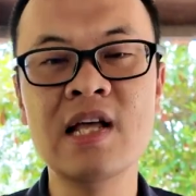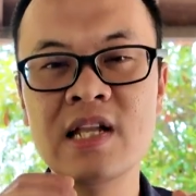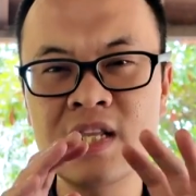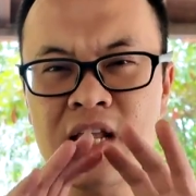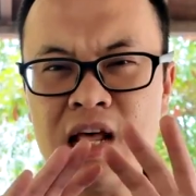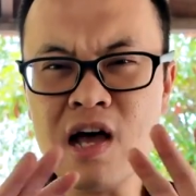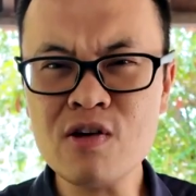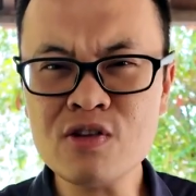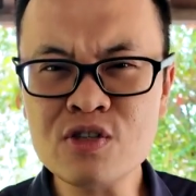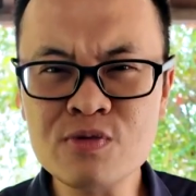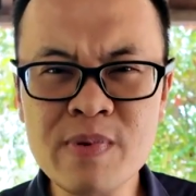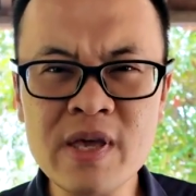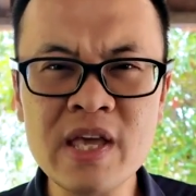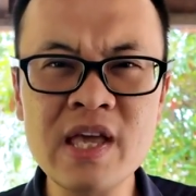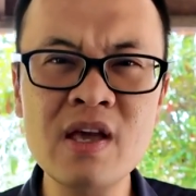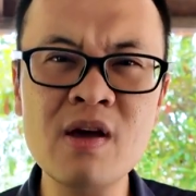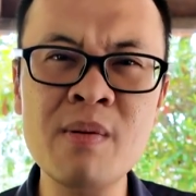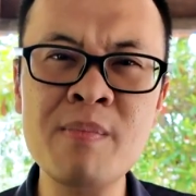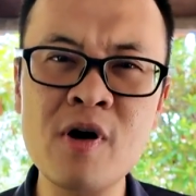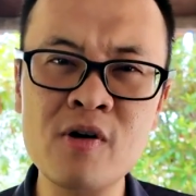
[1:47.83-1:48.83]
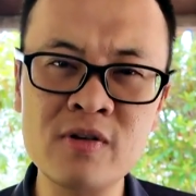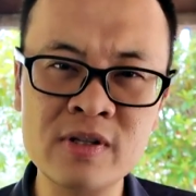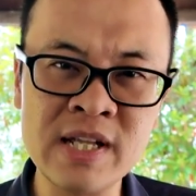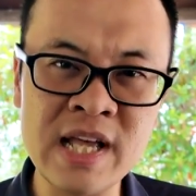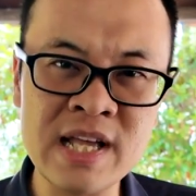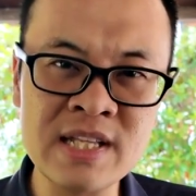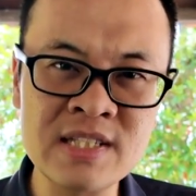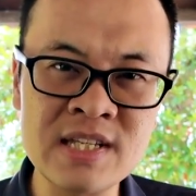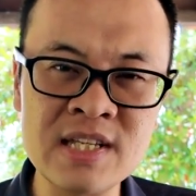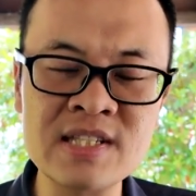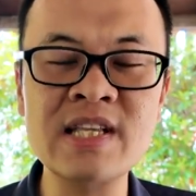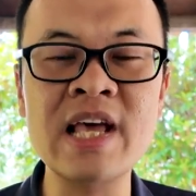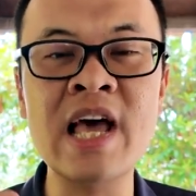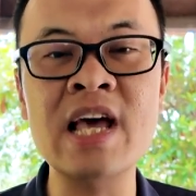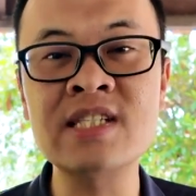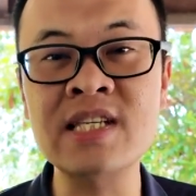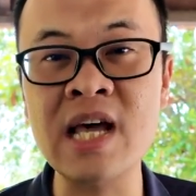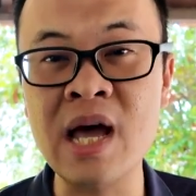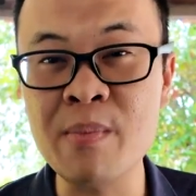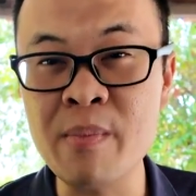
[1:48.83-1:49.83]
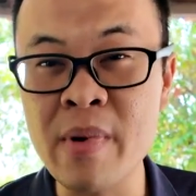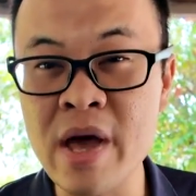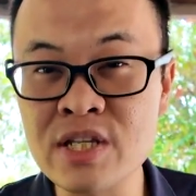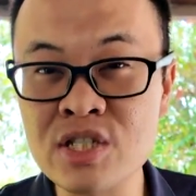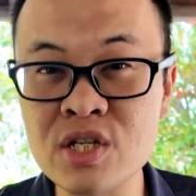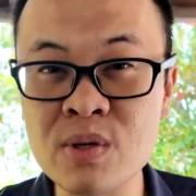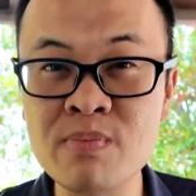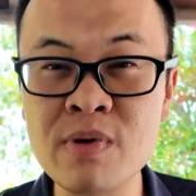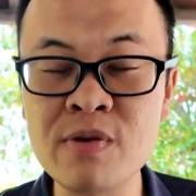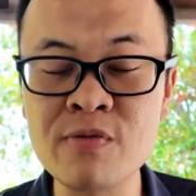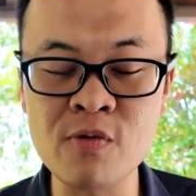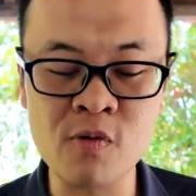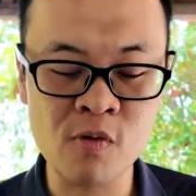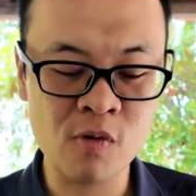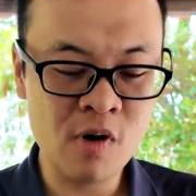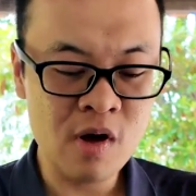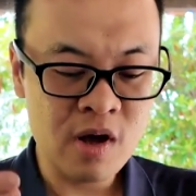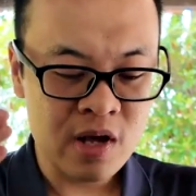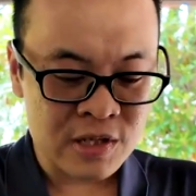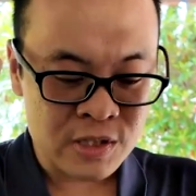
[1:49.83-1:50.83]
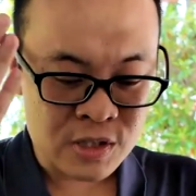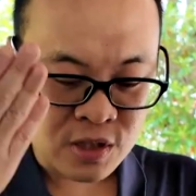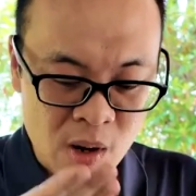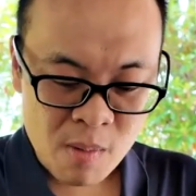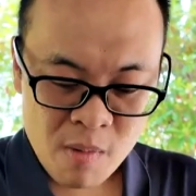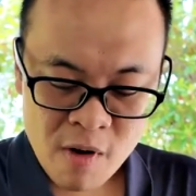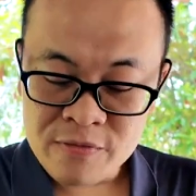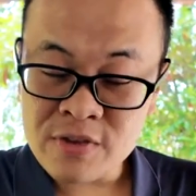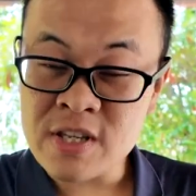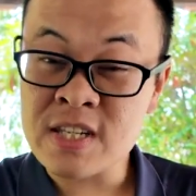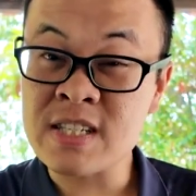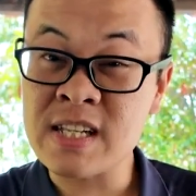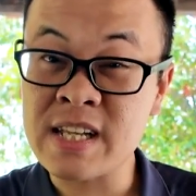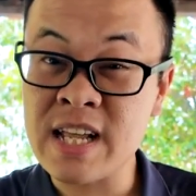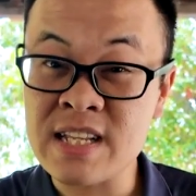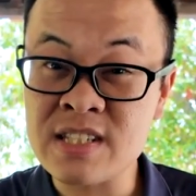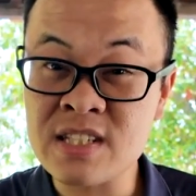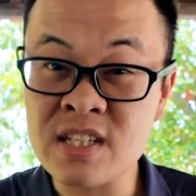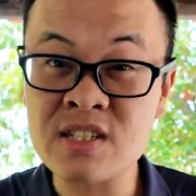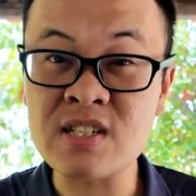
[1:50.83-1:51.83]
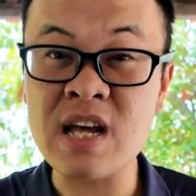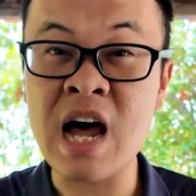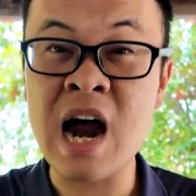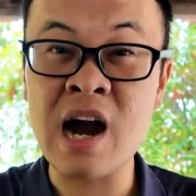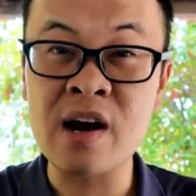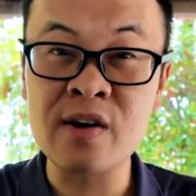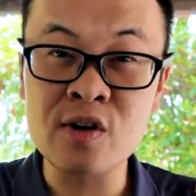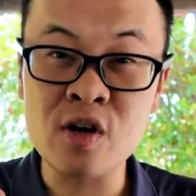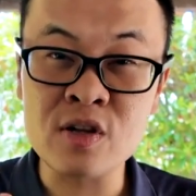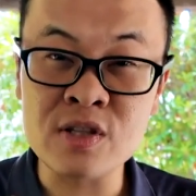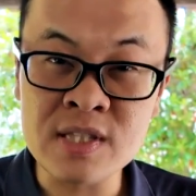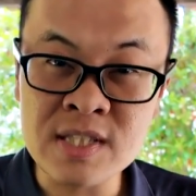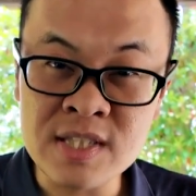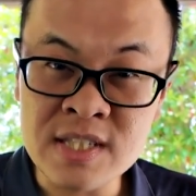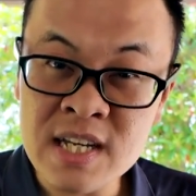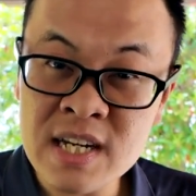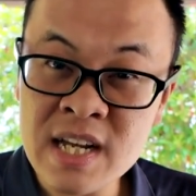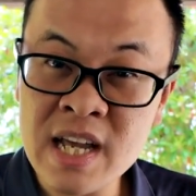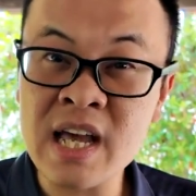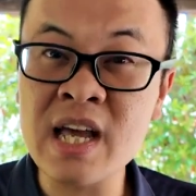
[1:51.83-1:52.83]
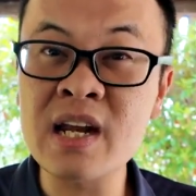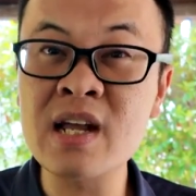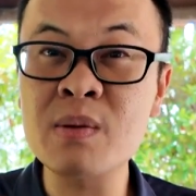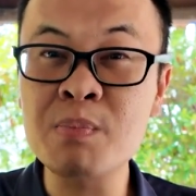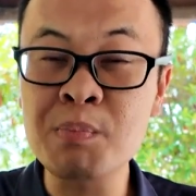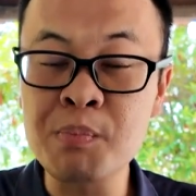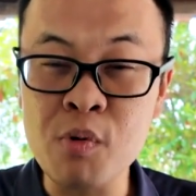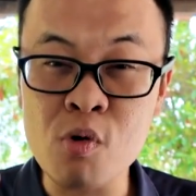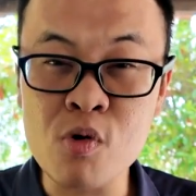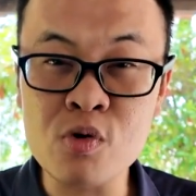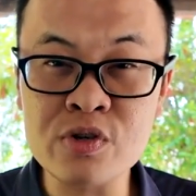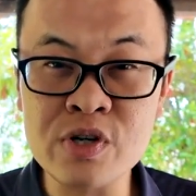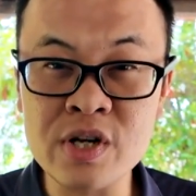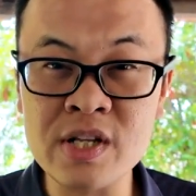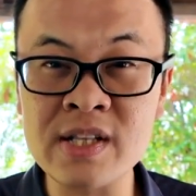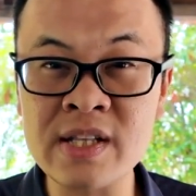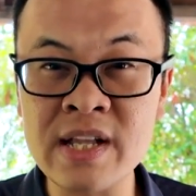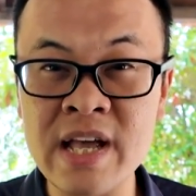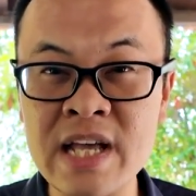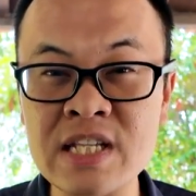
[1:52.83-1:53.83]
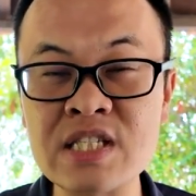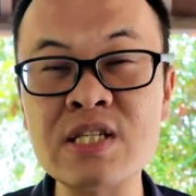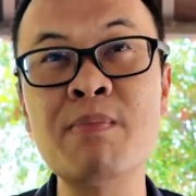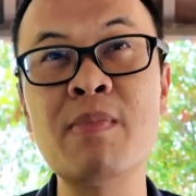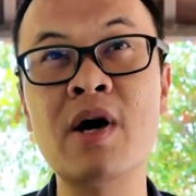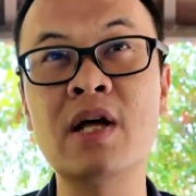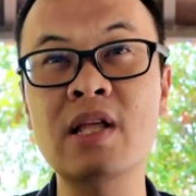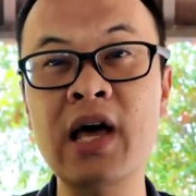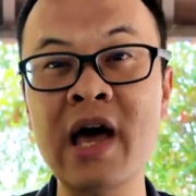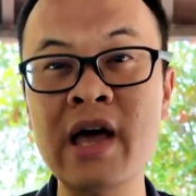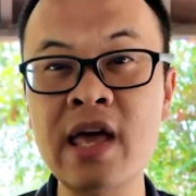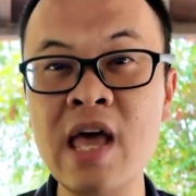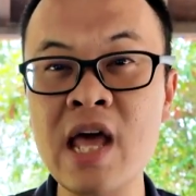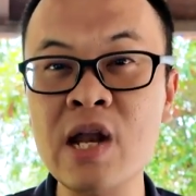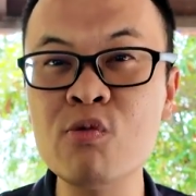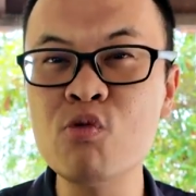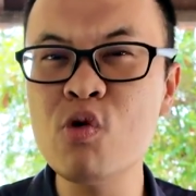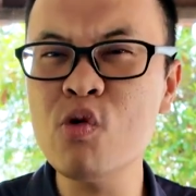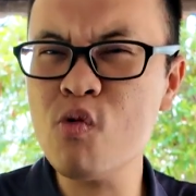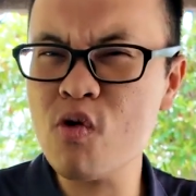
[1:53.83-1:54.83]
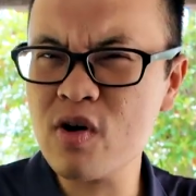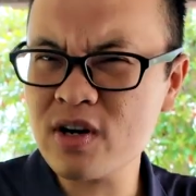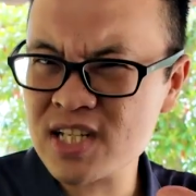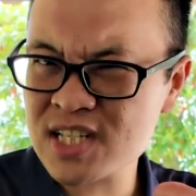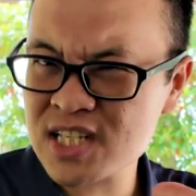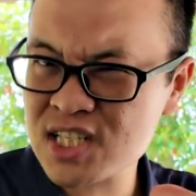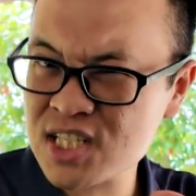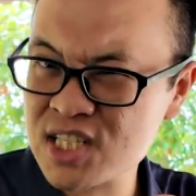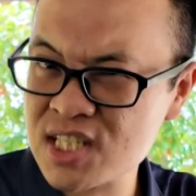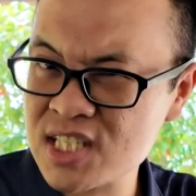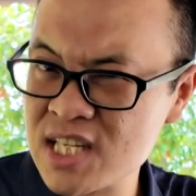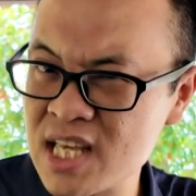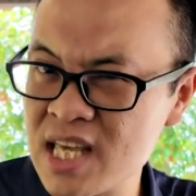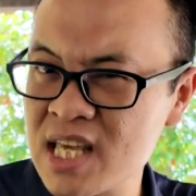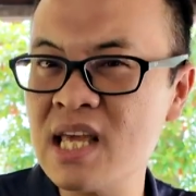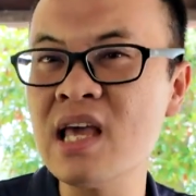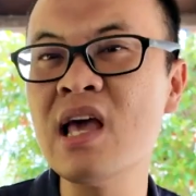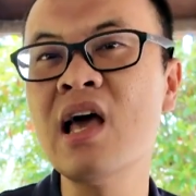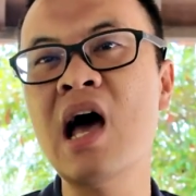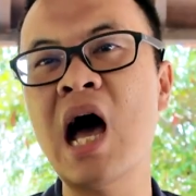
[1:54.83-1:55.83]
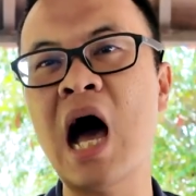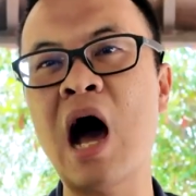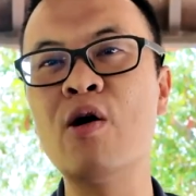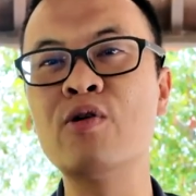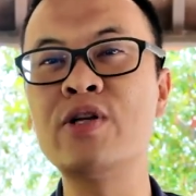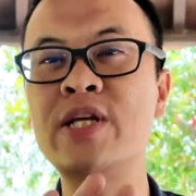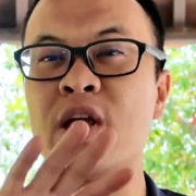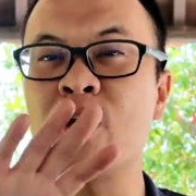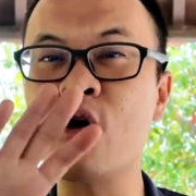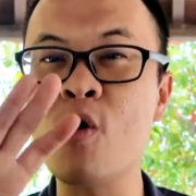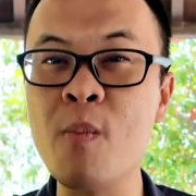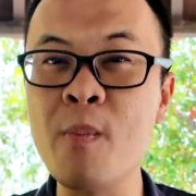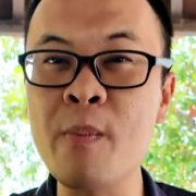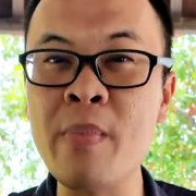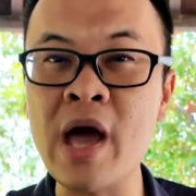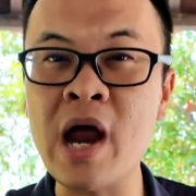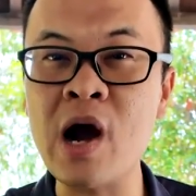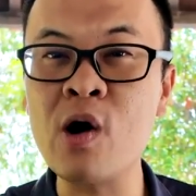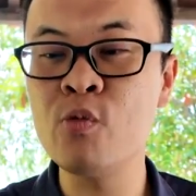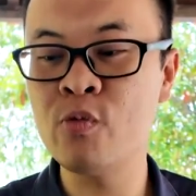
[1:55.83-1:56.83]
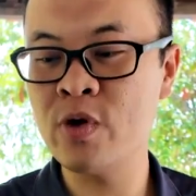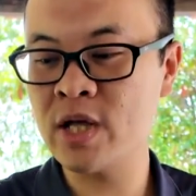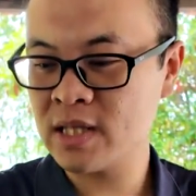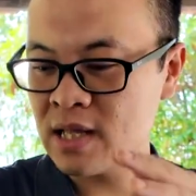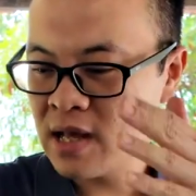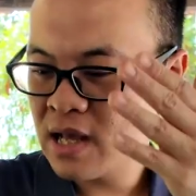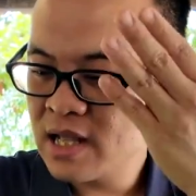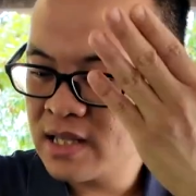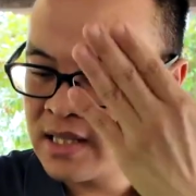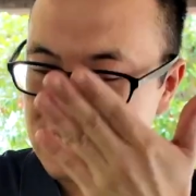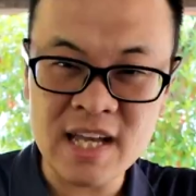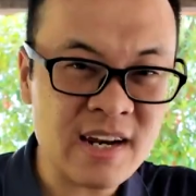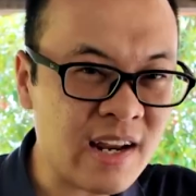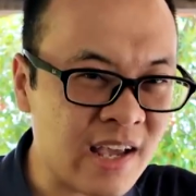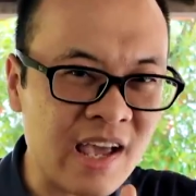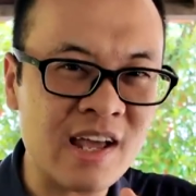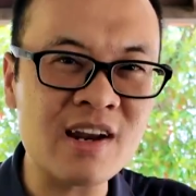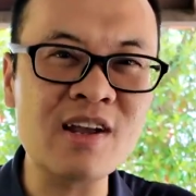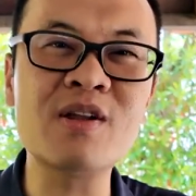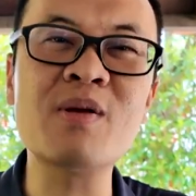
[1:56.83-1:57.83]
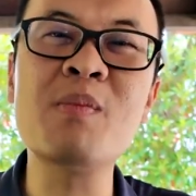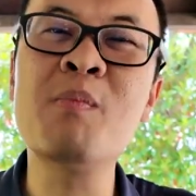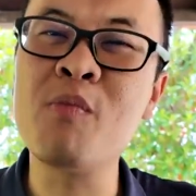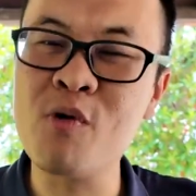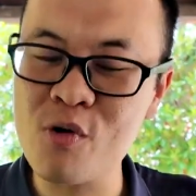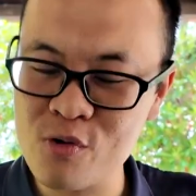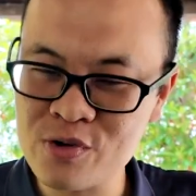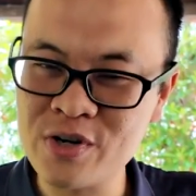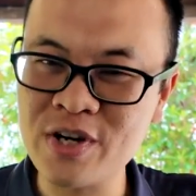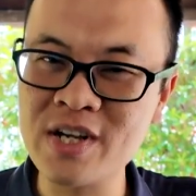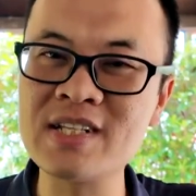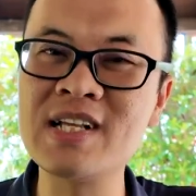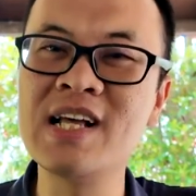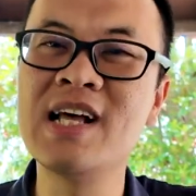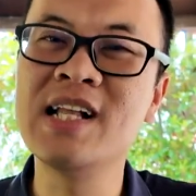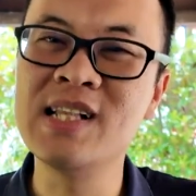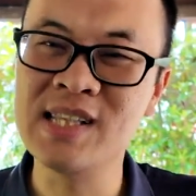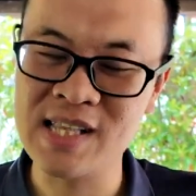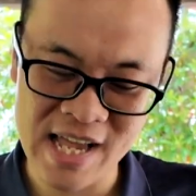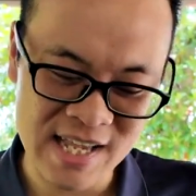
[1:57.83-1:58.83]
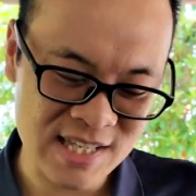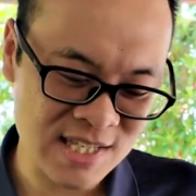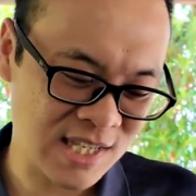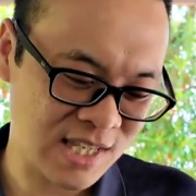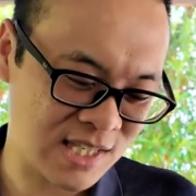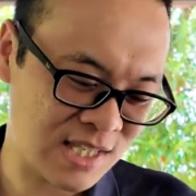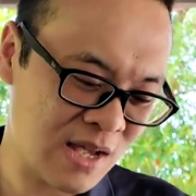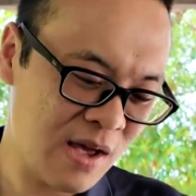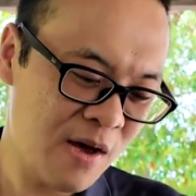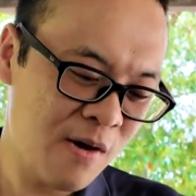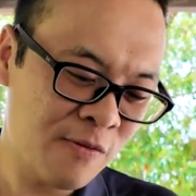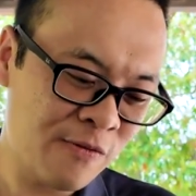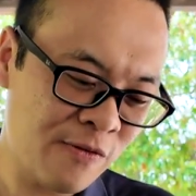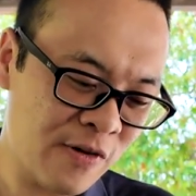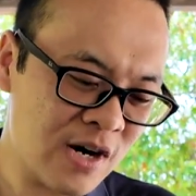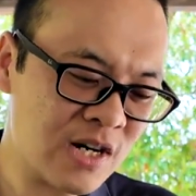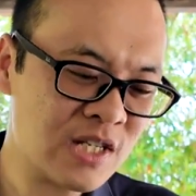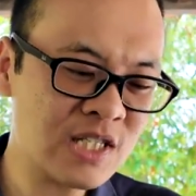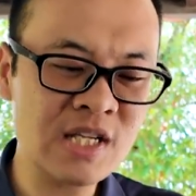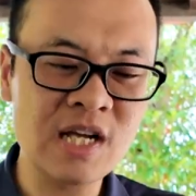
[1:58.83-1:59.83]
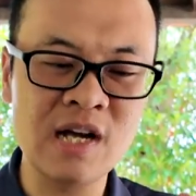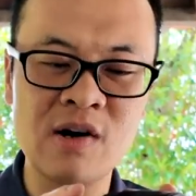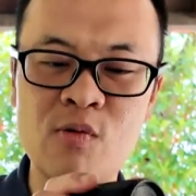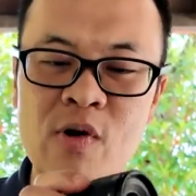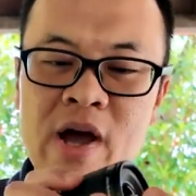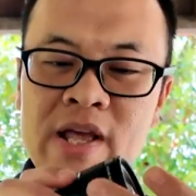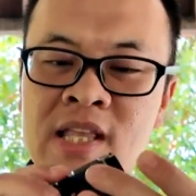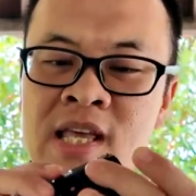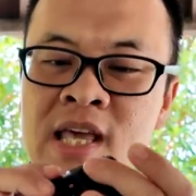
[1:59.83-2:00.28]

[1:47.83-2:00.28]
Now, speaking about lenses, as I mentioned before, some of these lenses are not dedicated portrait lens, but again, we want to see how they compare with dedicated portrait lenses. First, right